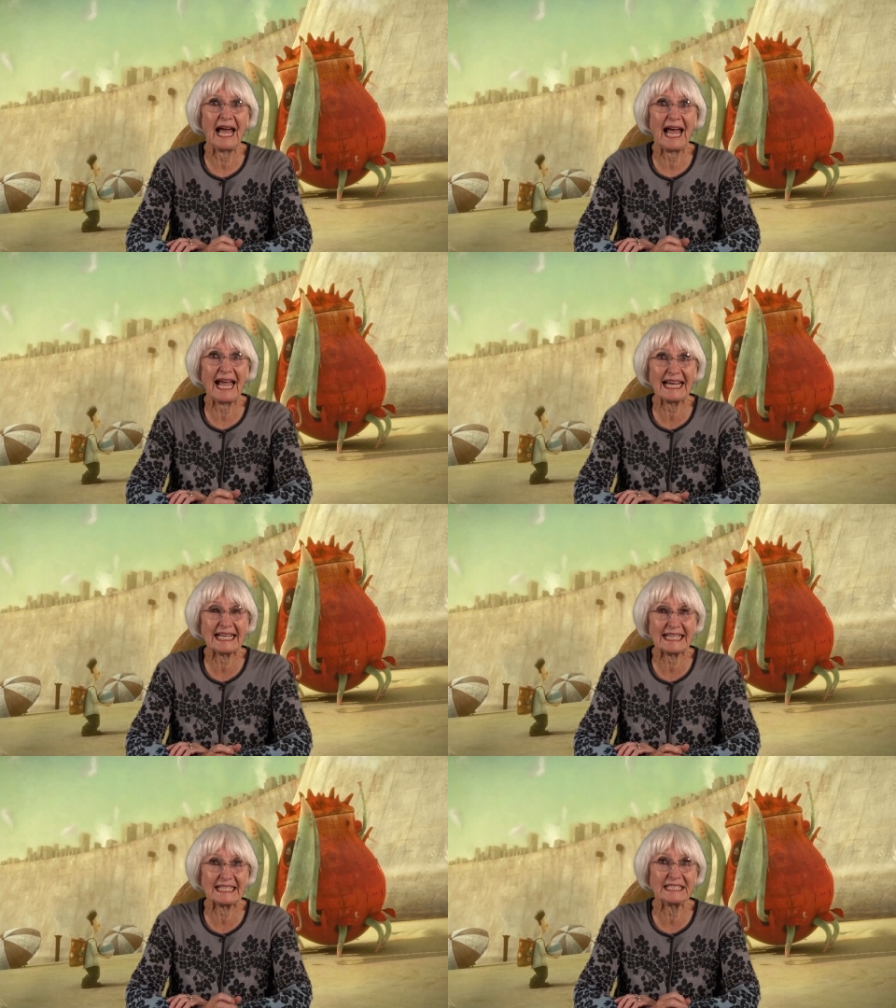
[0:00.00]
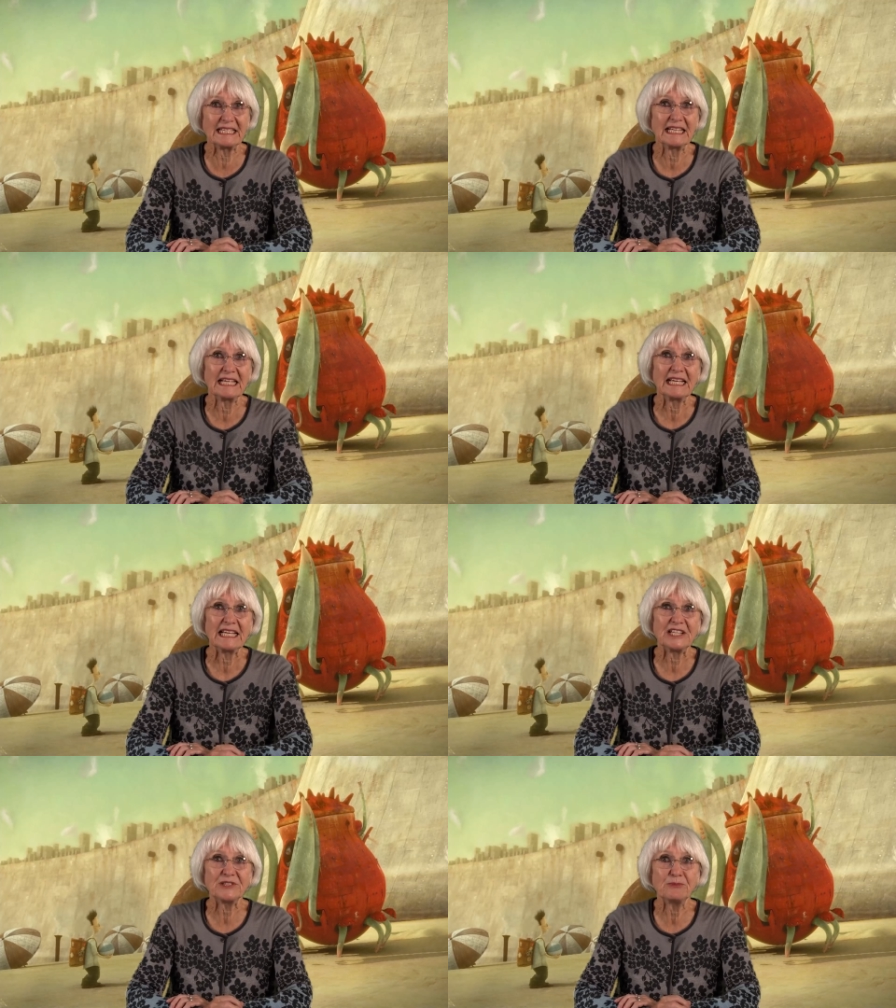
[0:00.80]
alien,
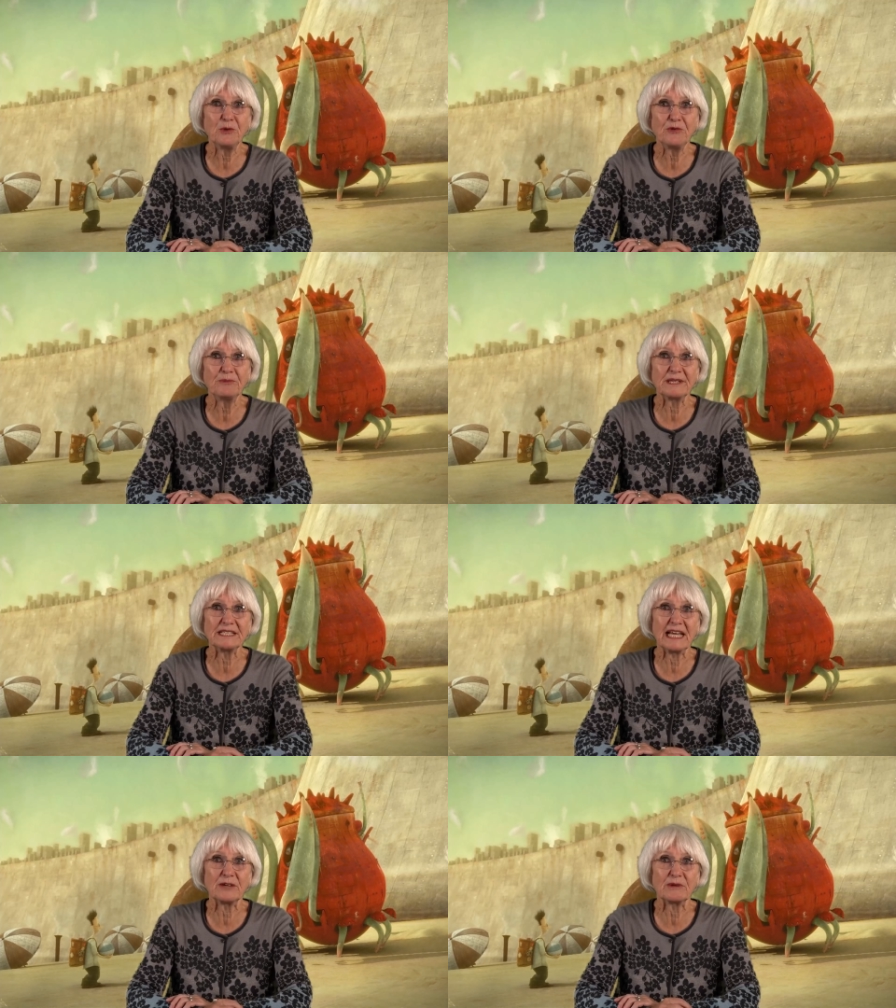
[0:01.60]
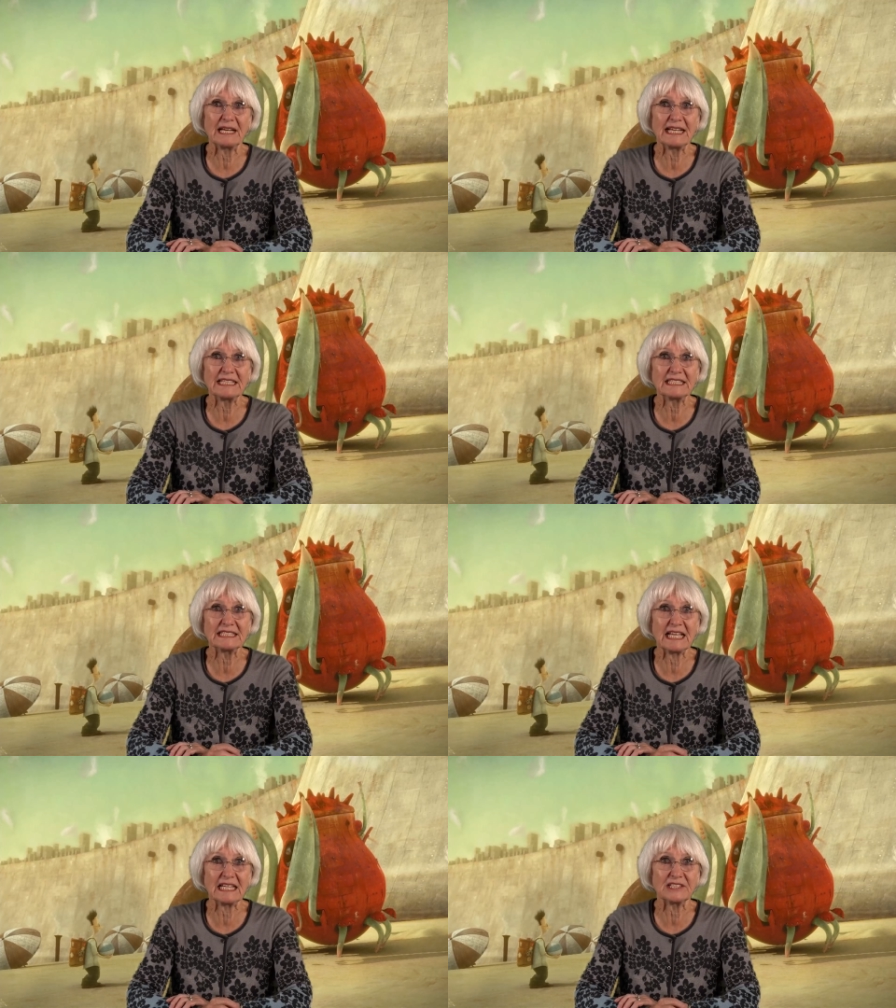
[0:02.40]
its movement and related
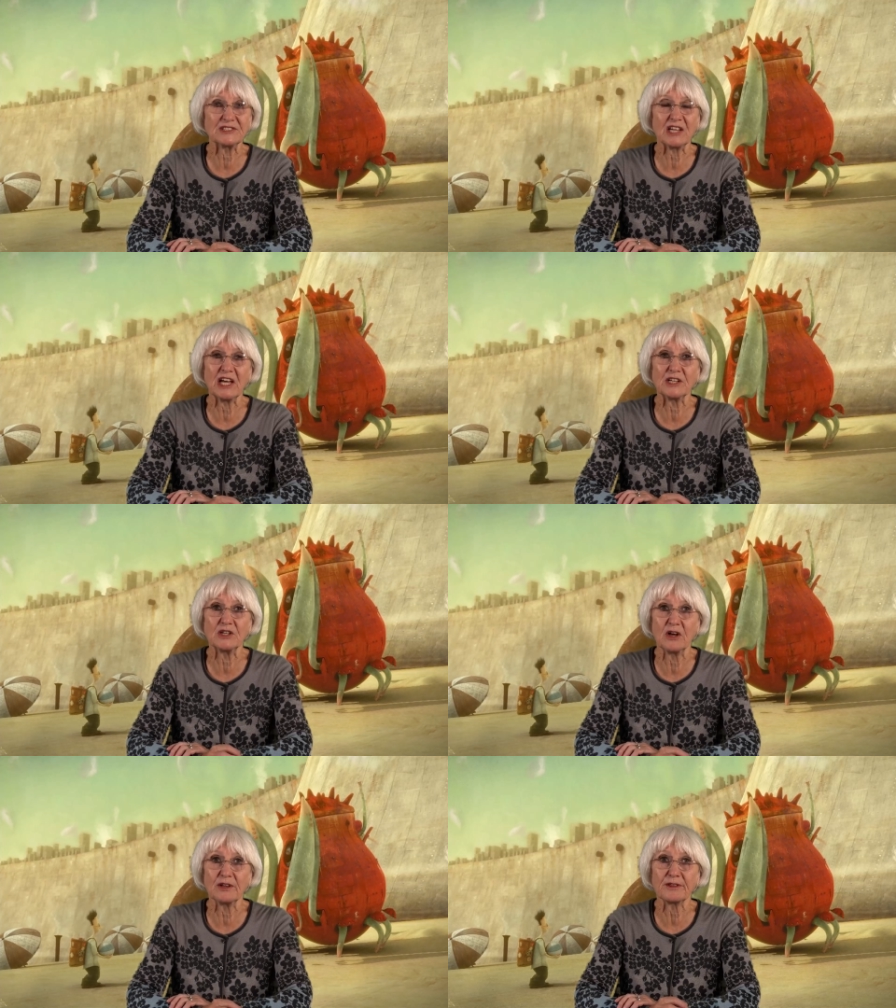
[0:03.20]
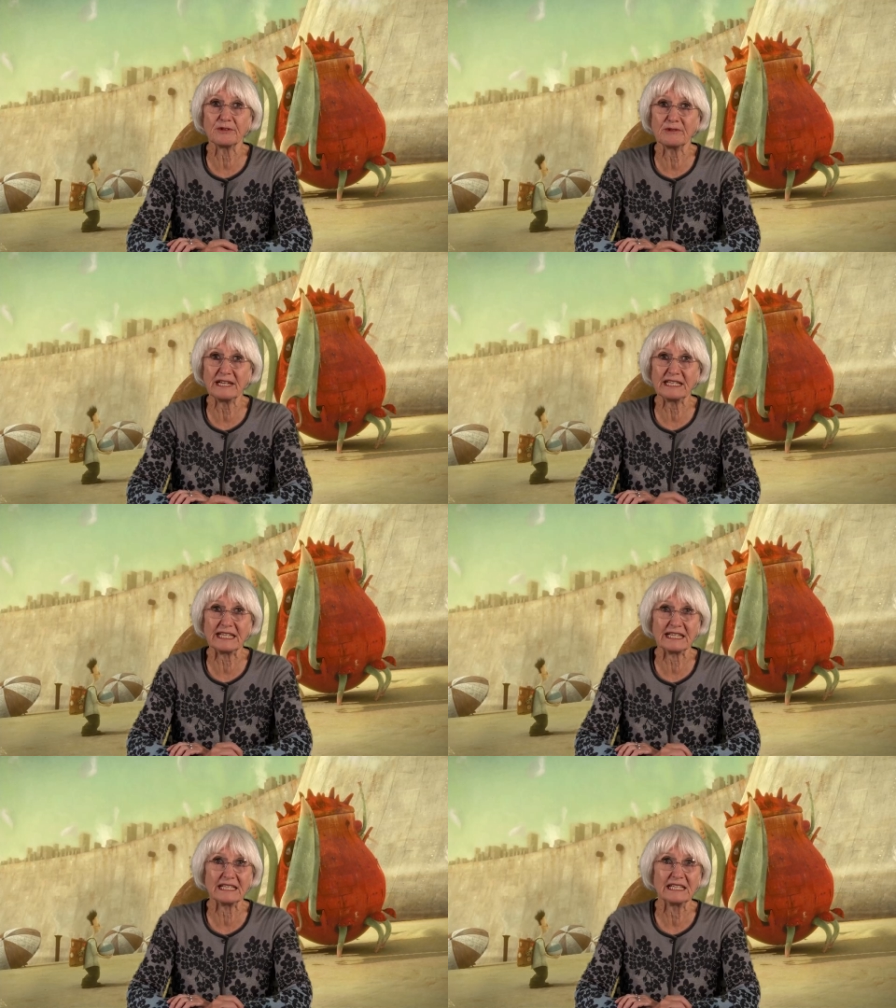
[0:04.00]
sounds are not threatening.